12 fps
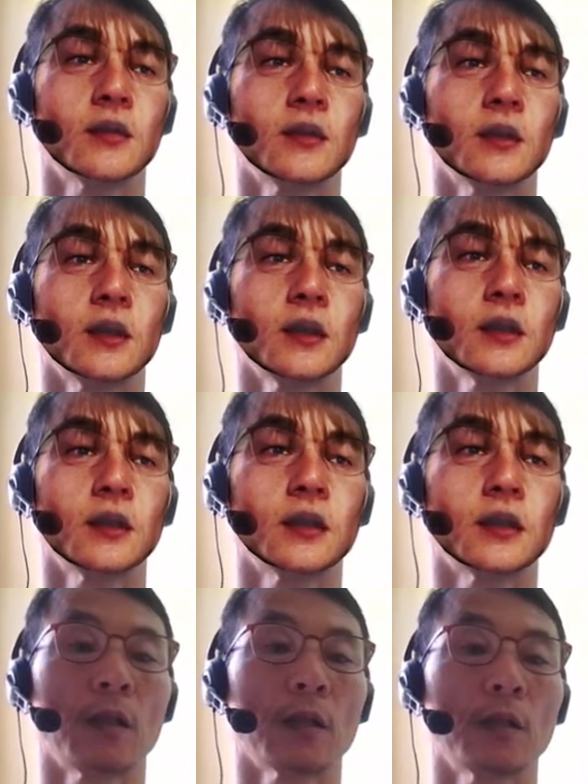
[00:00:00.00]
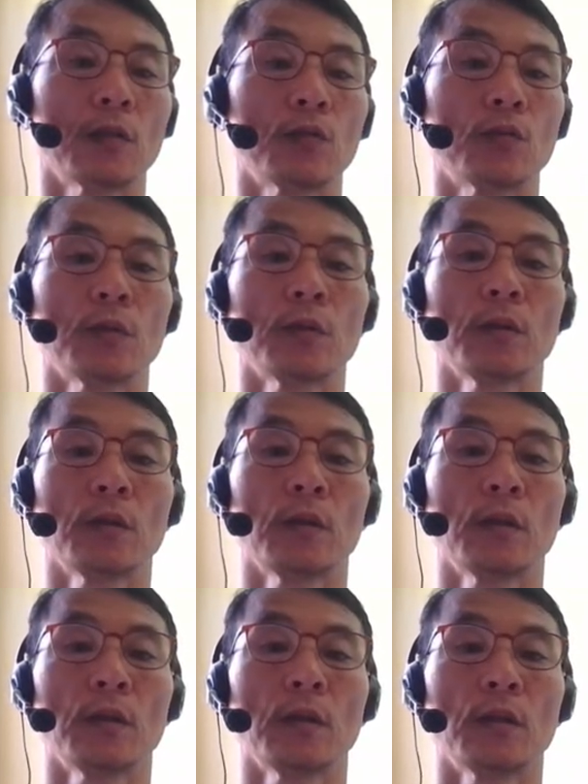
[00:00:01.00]
Okay, deselect this one
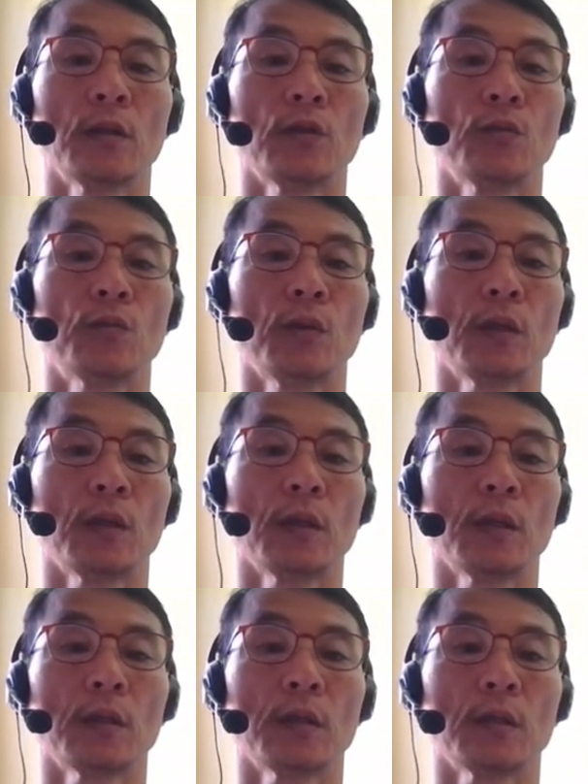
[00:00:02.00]
and duplicate.